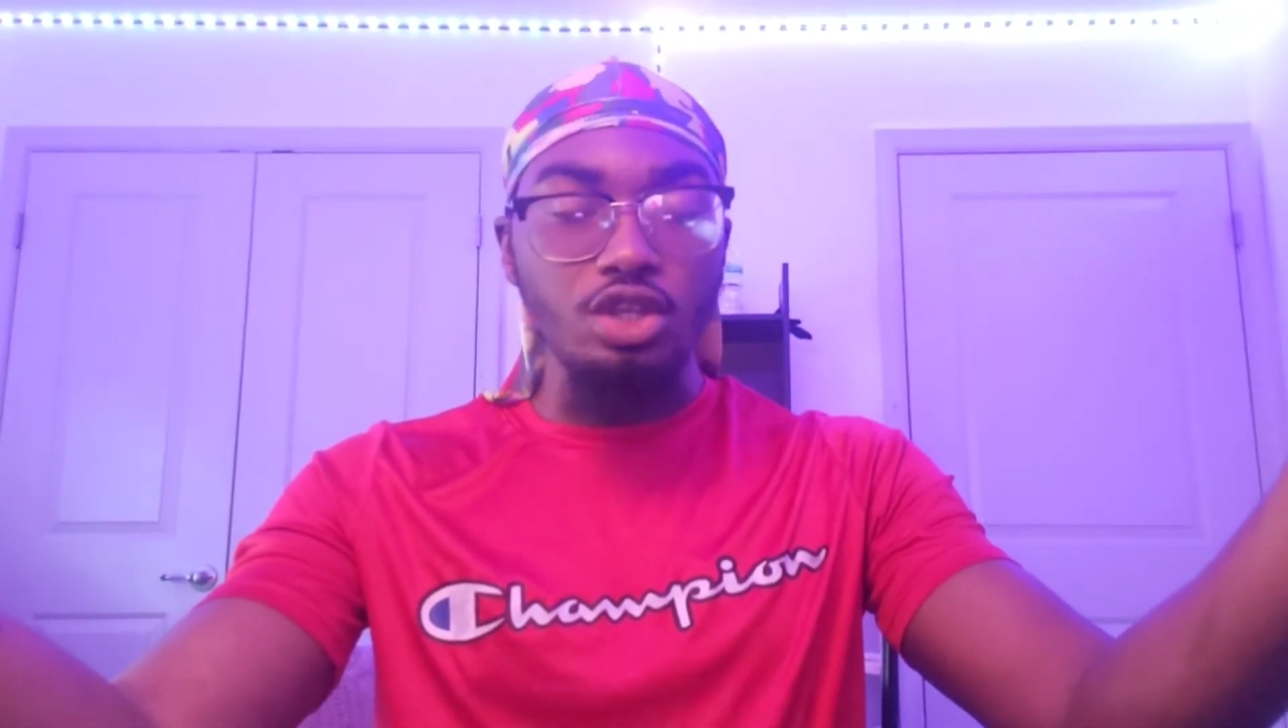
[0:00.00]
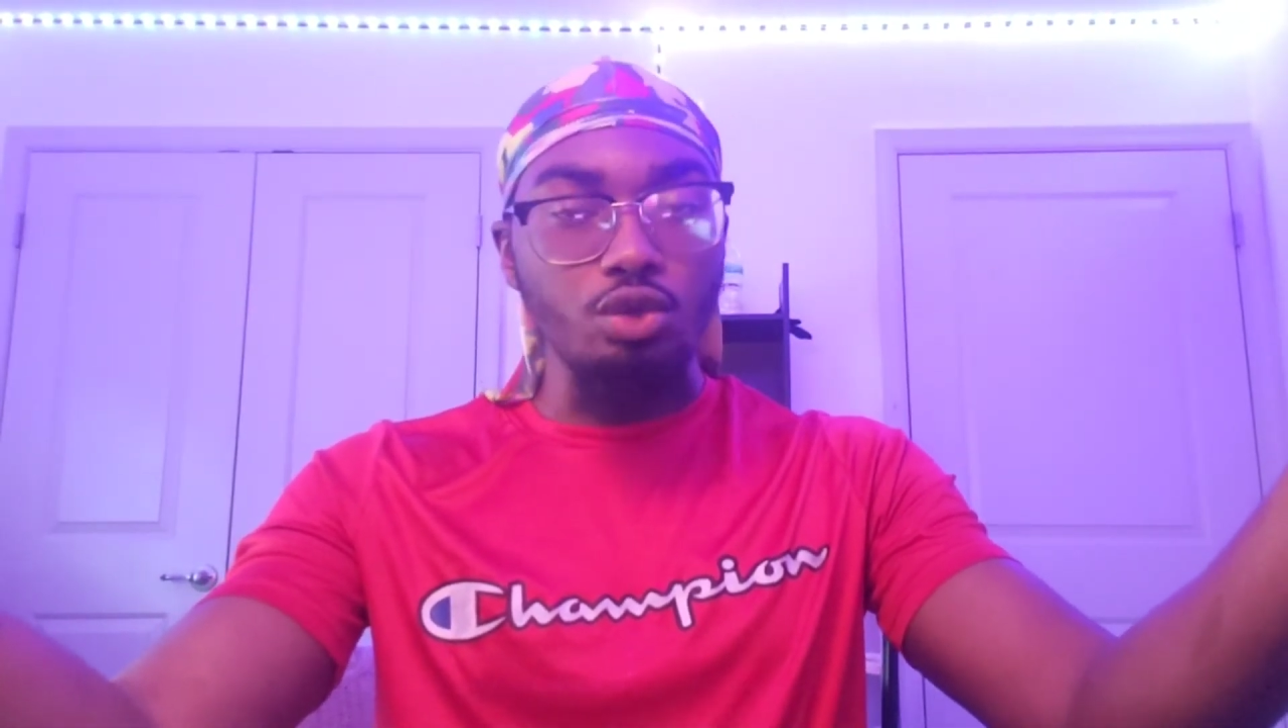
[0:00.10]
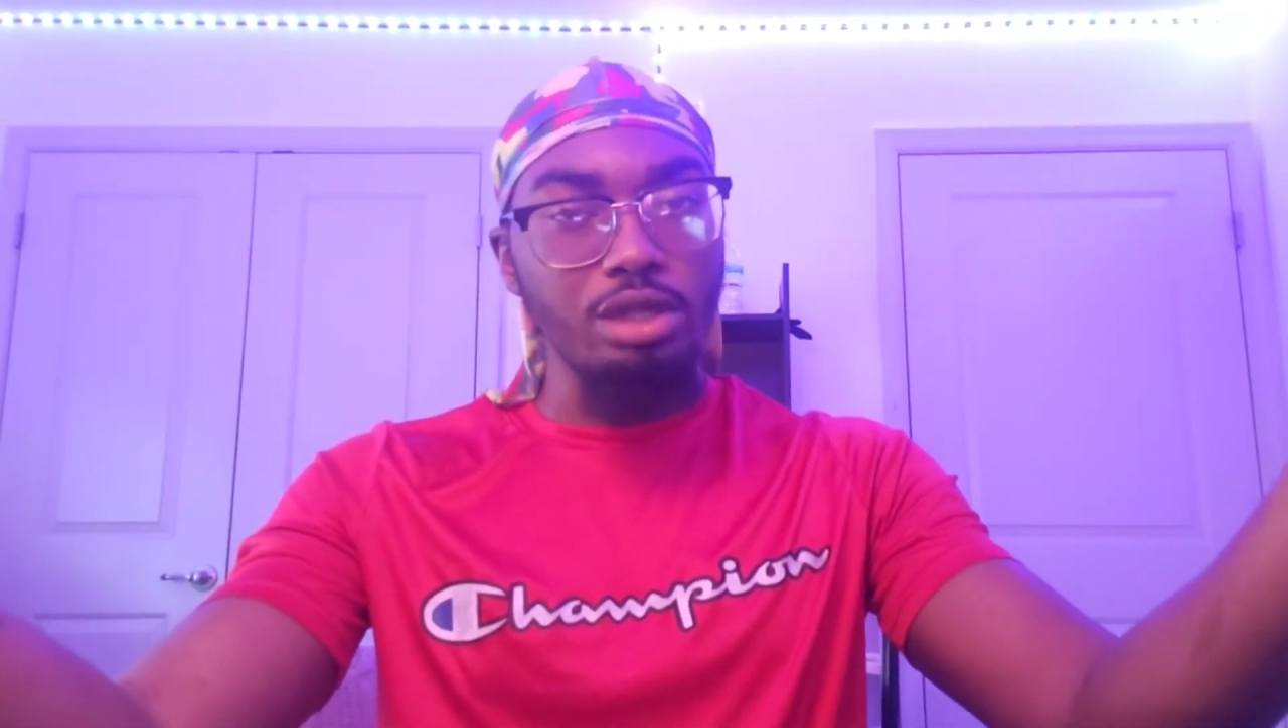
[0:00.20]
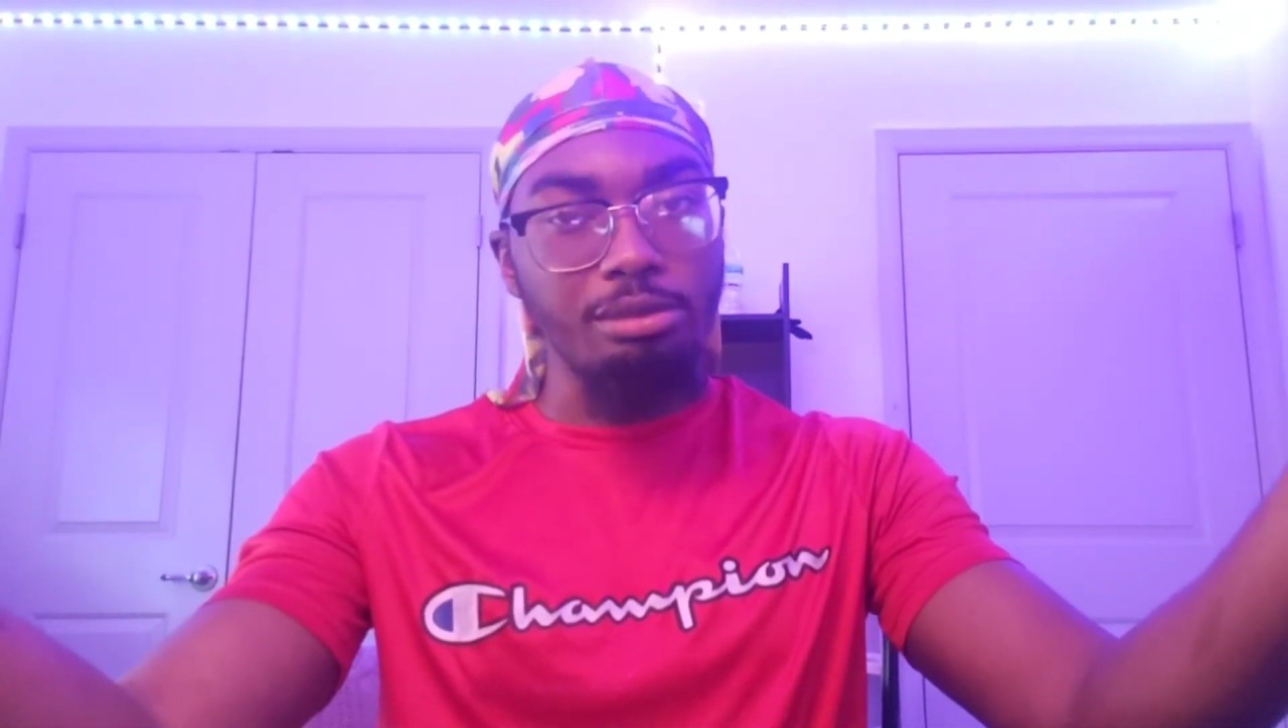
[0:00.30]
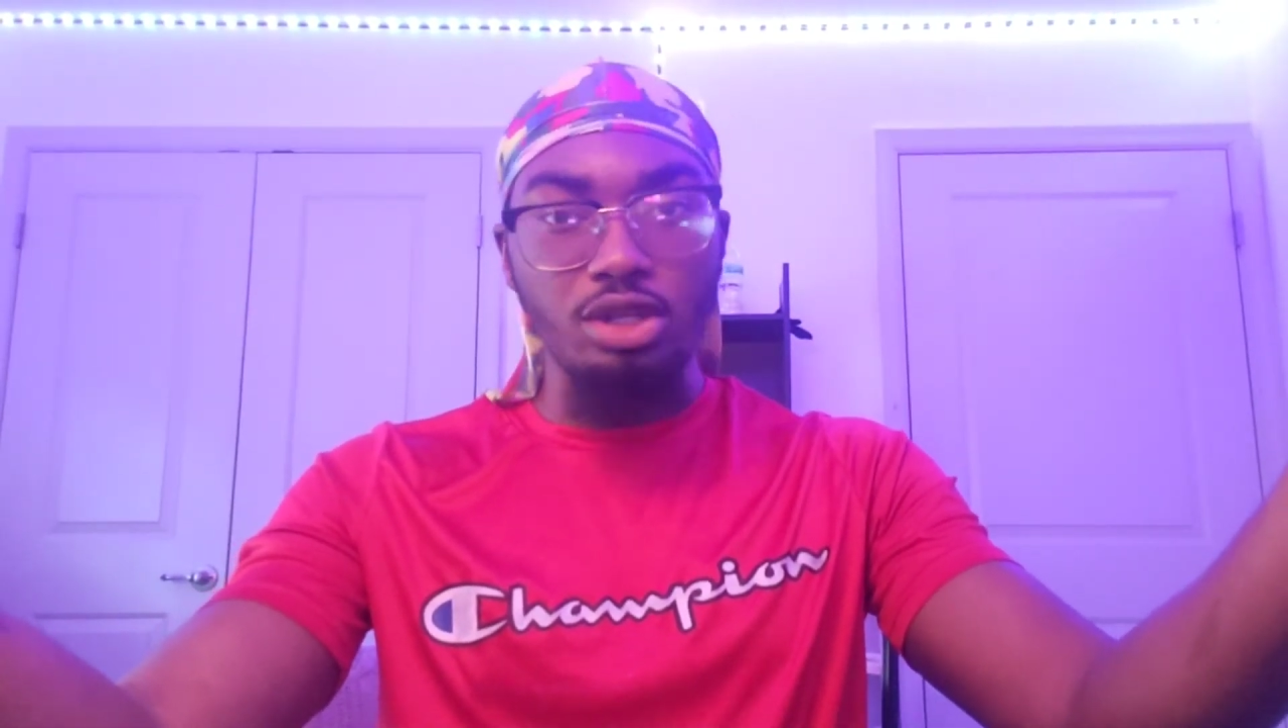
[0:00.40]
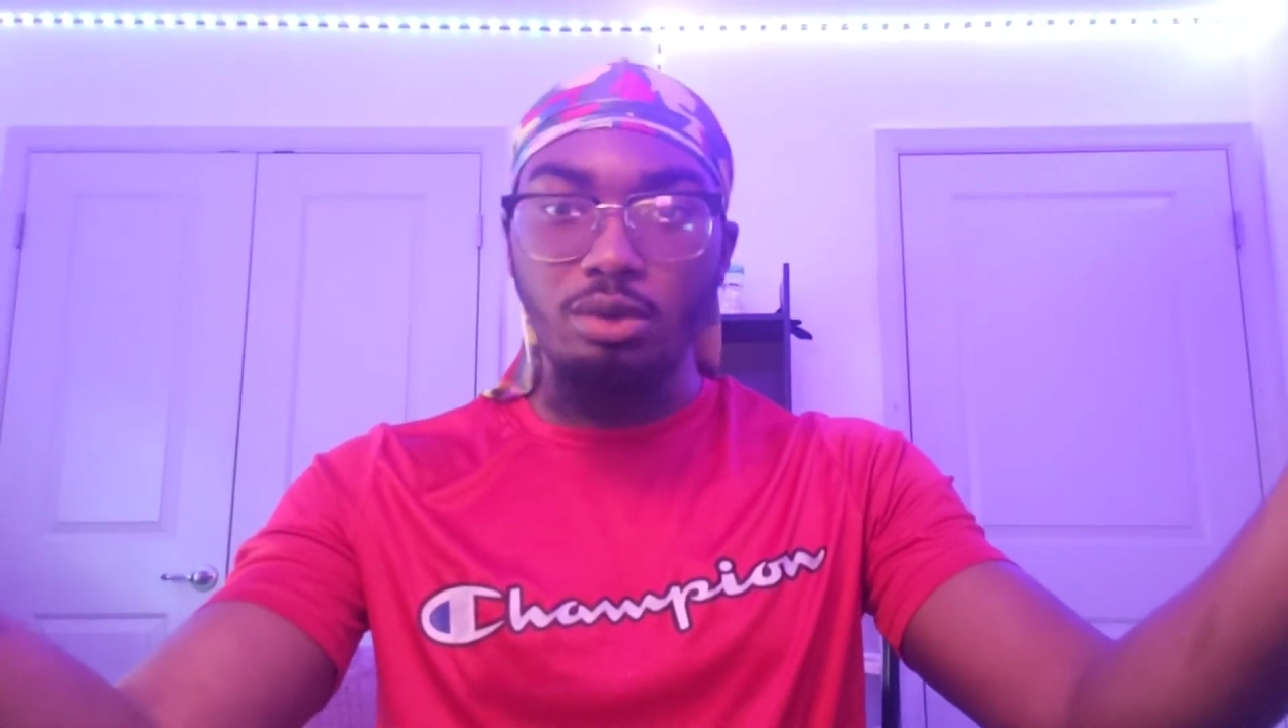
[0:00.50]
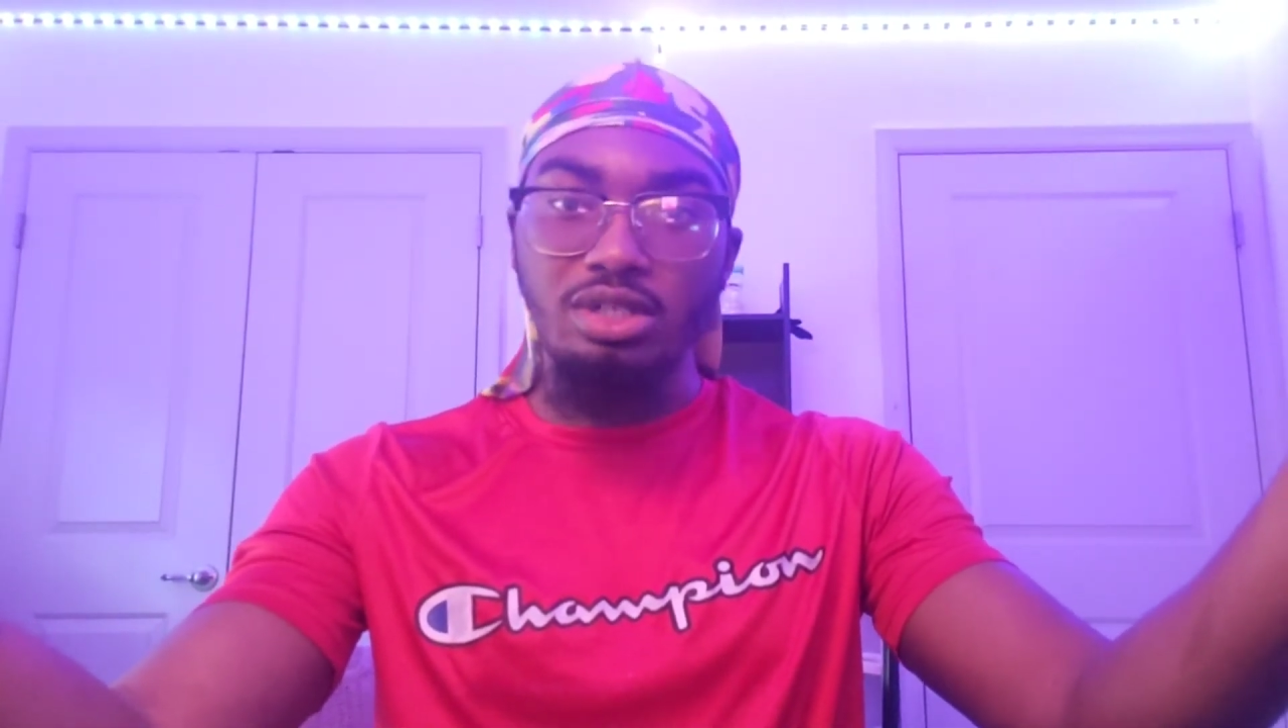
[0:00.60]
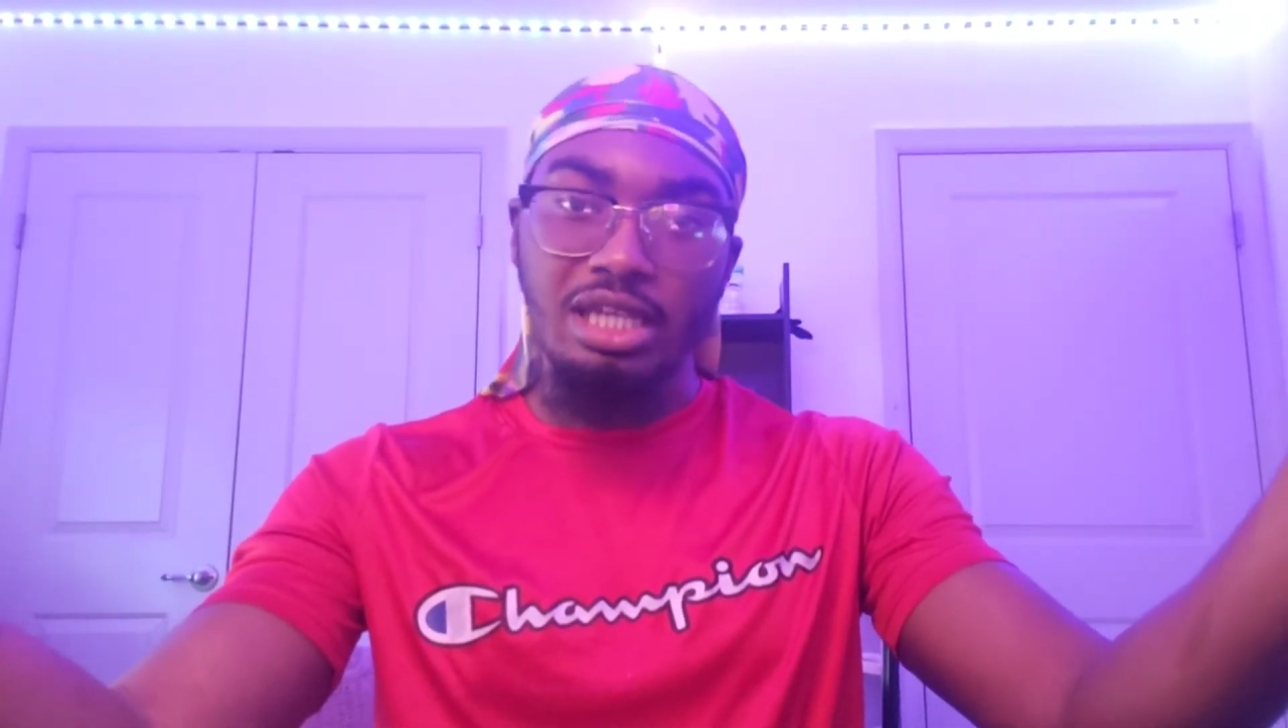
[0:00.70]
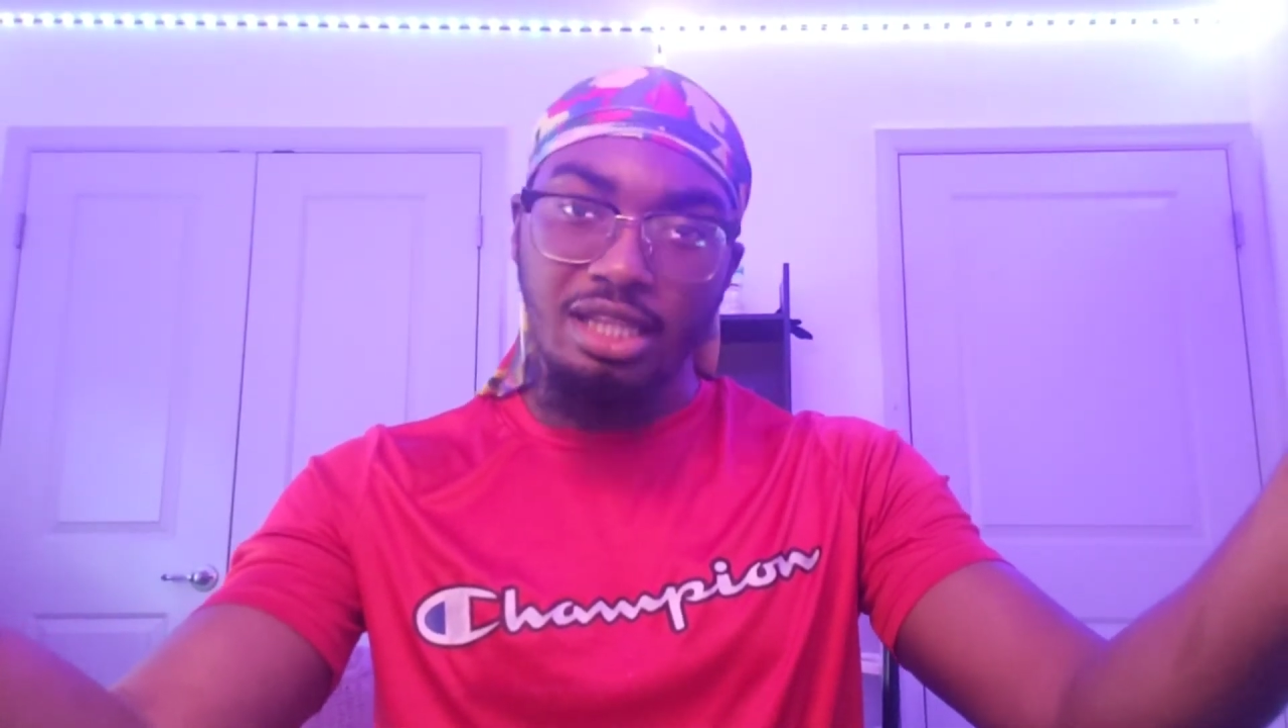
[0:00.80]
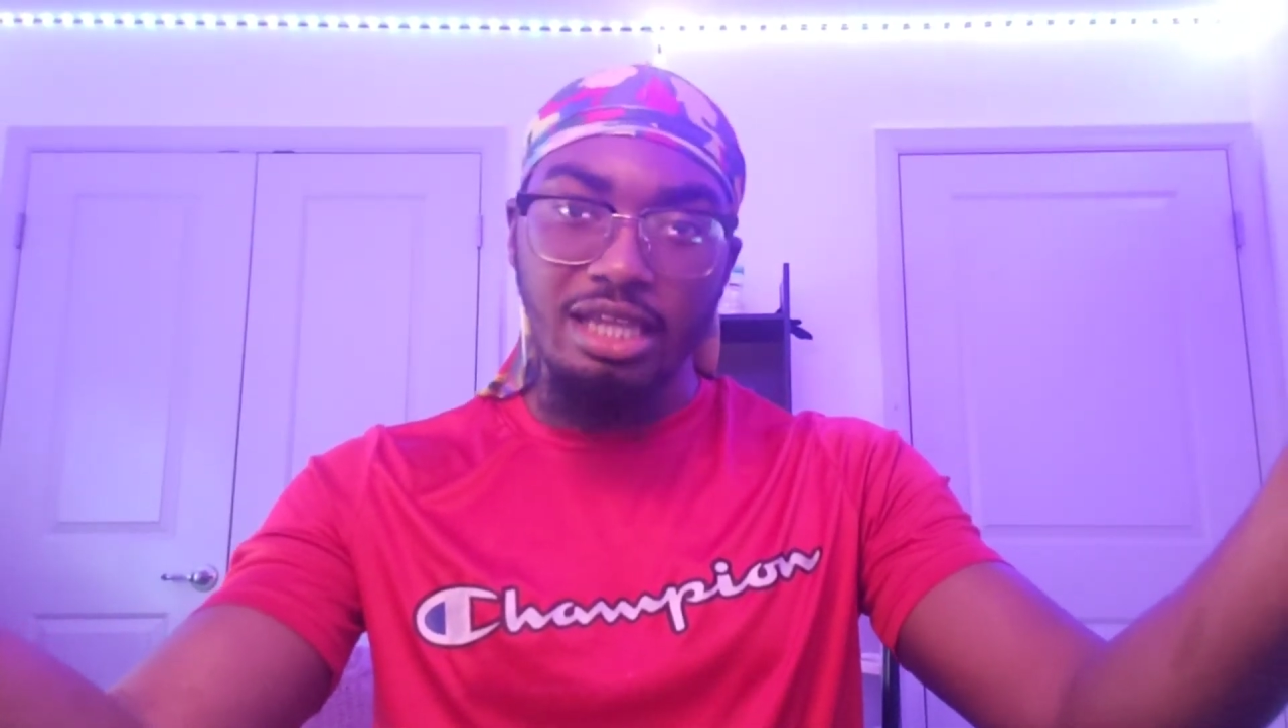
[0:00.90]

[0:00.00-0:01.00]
You let me know with that